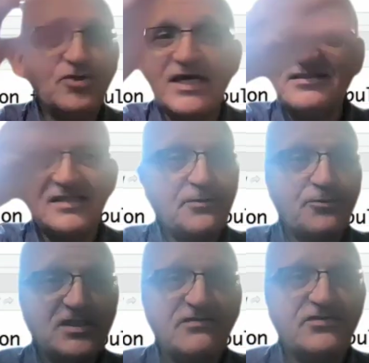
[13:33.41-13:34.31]
You can type
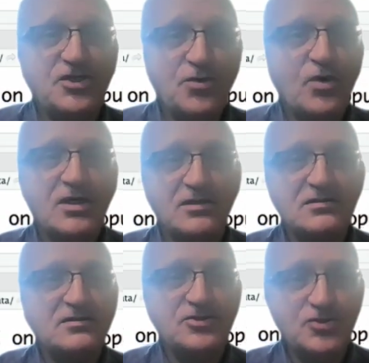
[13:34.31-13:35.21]
whatever you
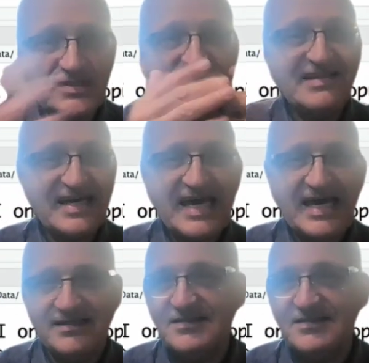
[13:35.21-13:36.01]
want using the cat.